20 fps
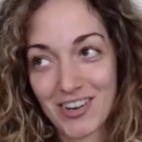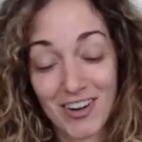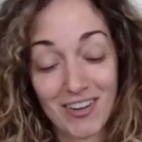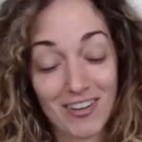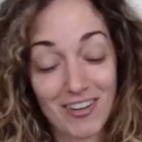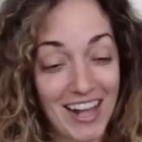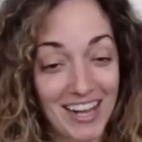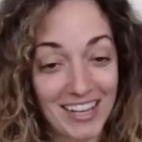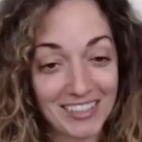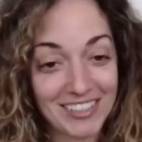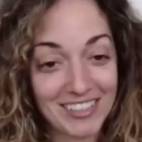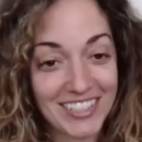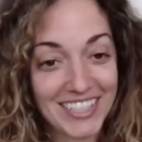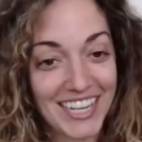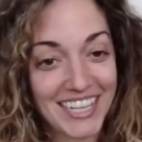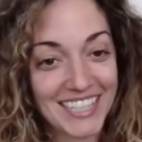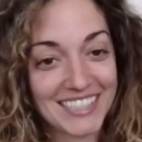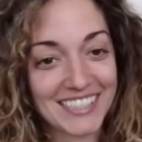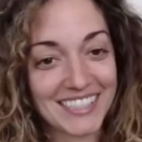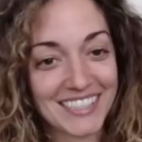around
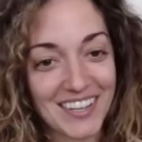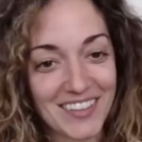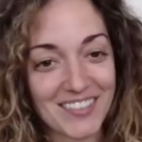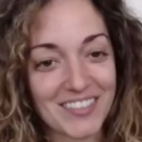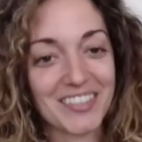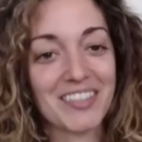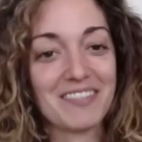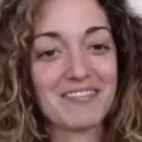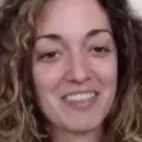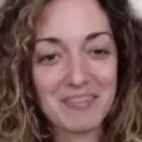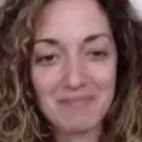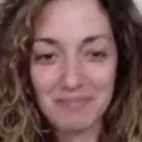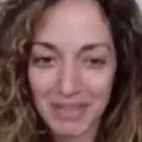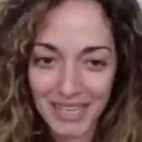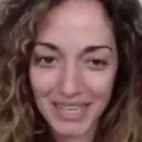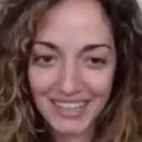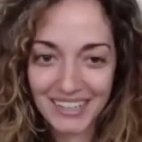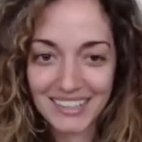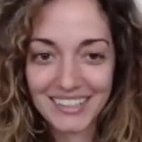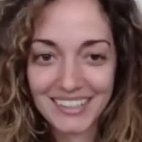as another living
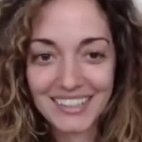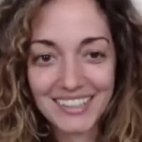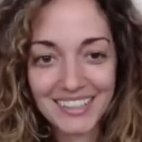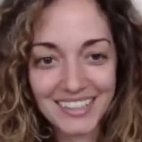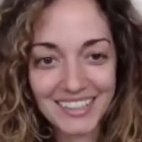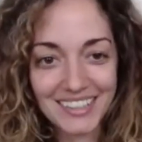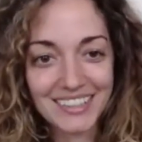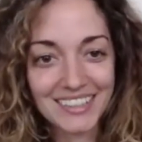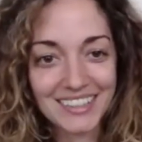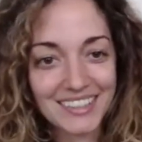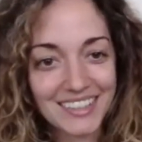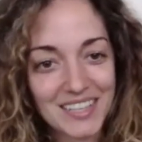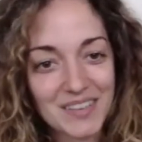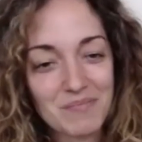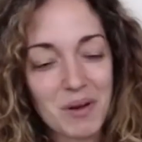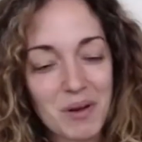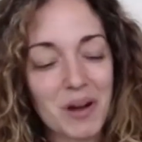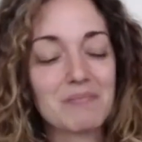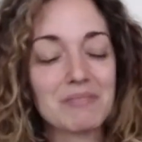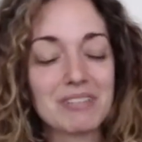being in the
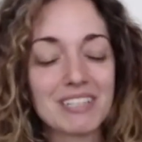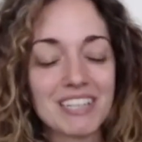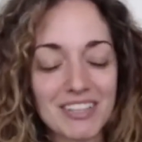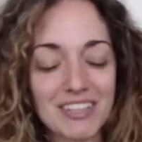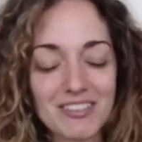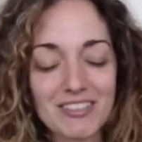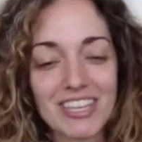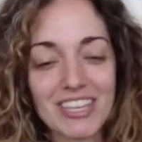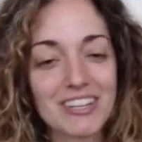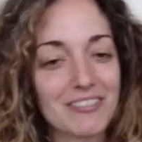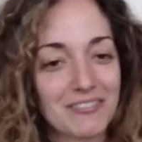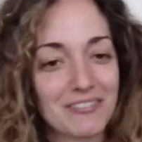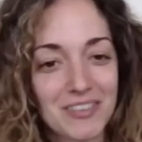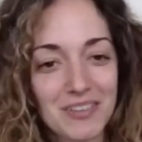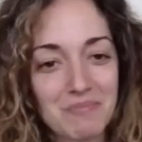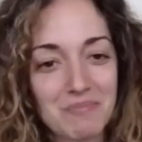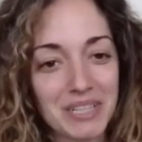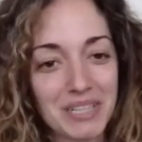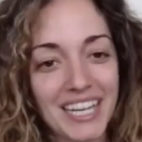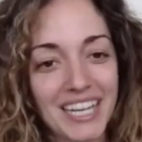apartment other than a few
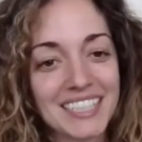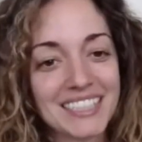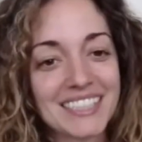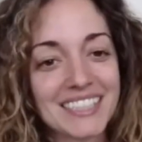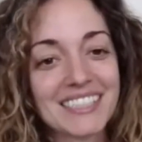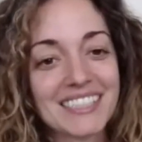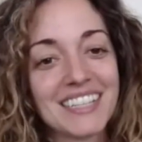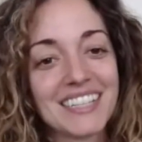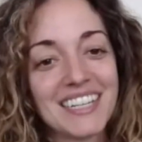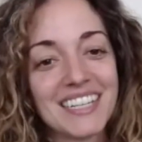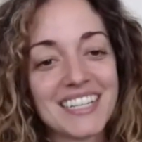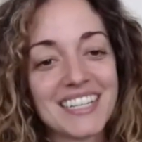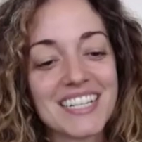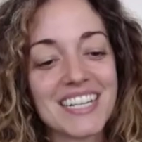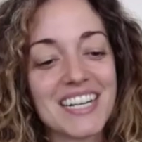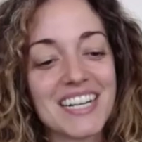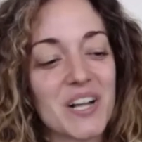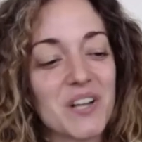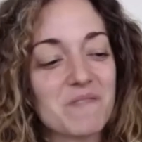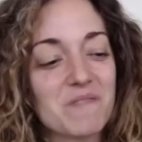plants.
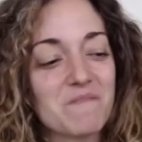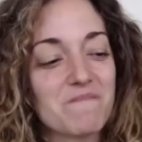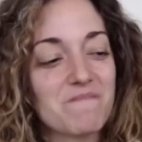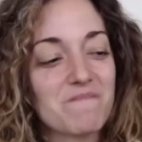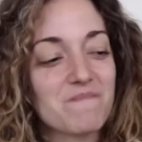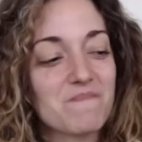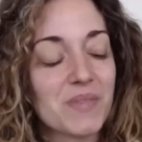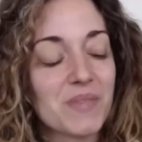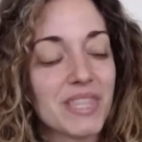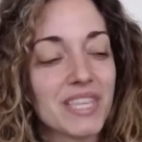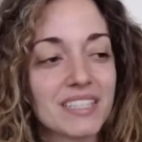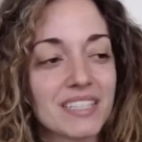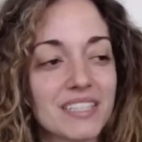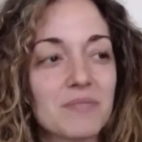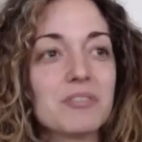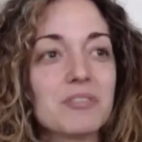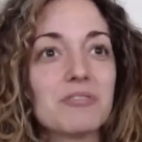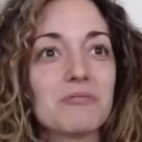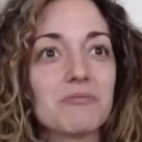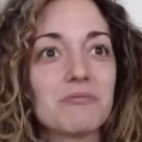But this has
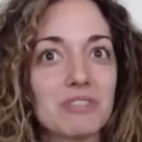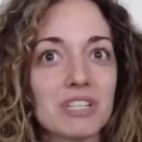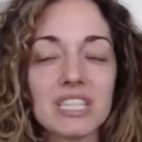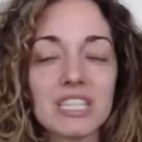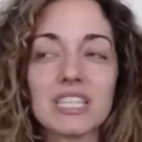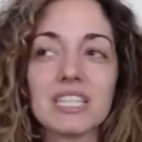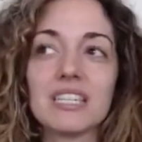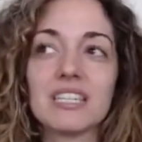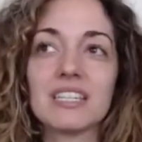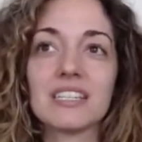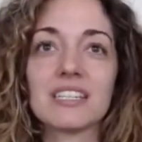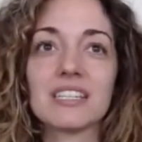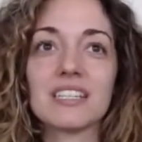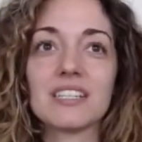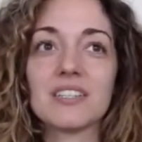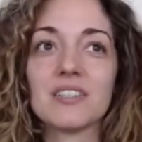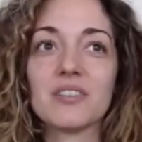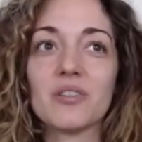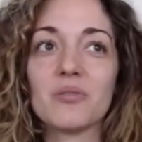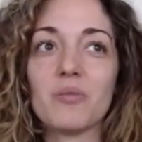been a really
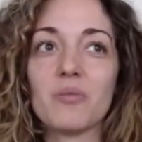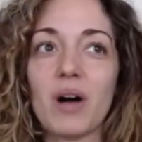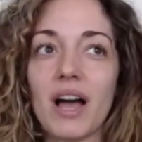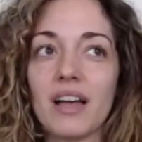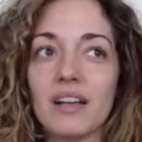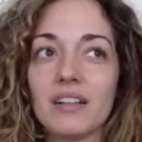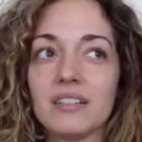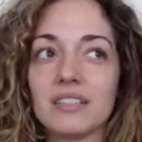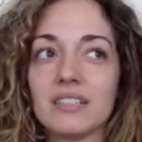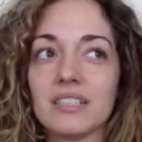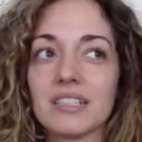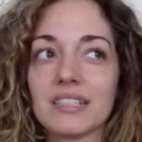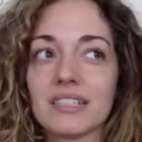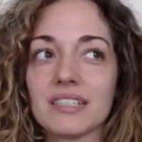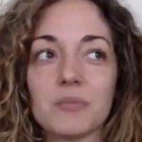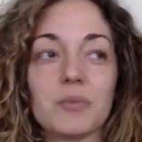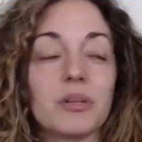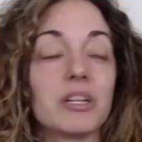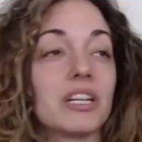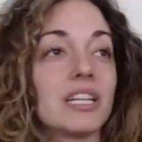wild
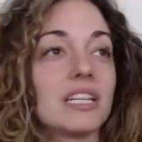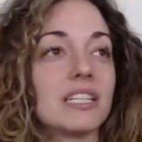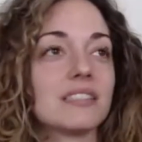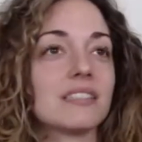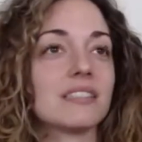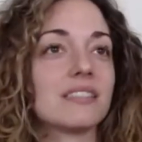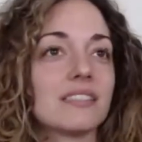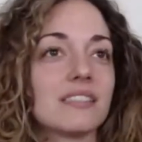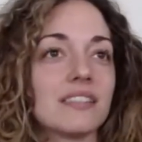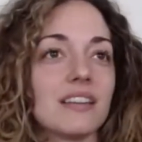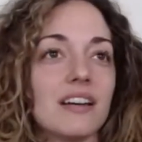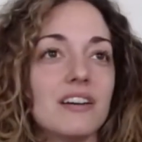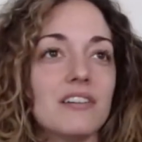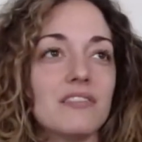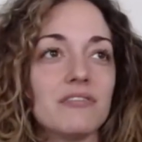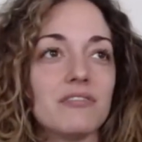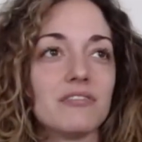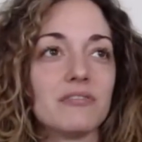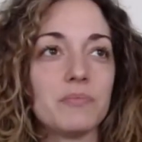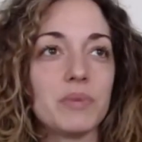experience of
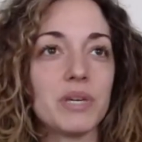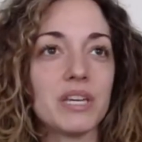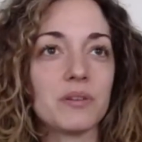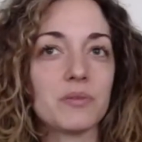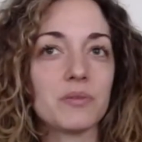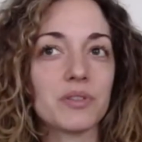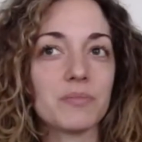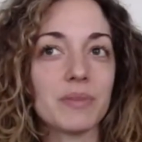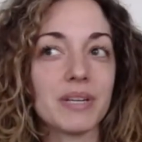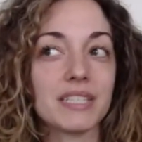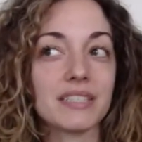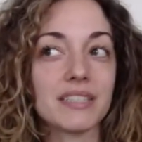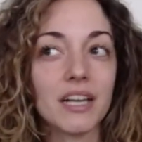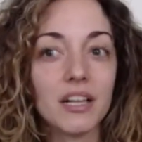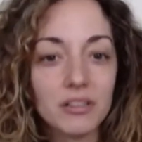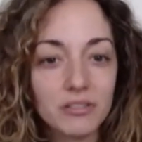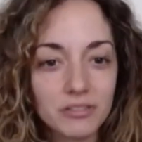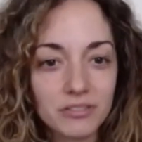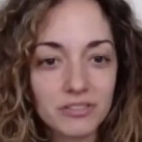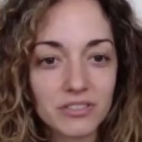being with
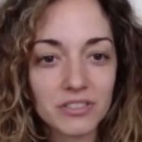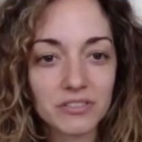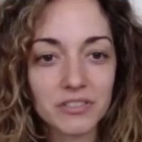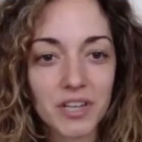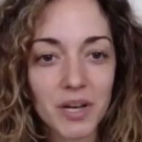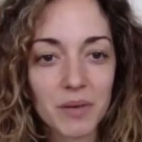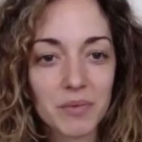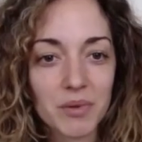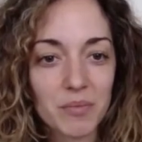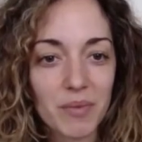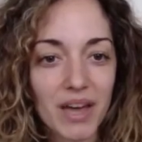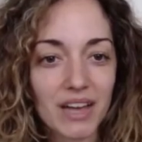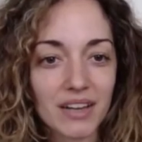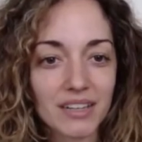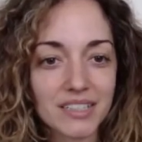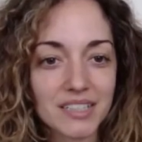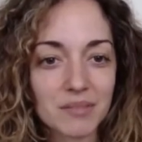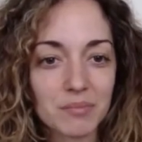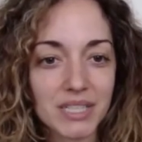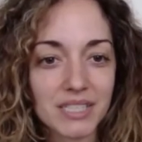myself, of coming back
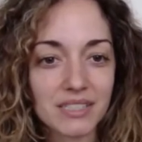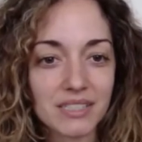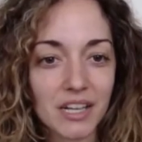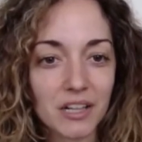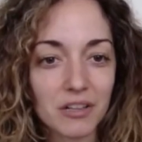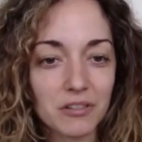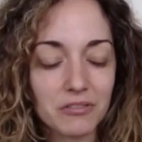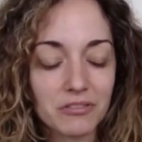to myself.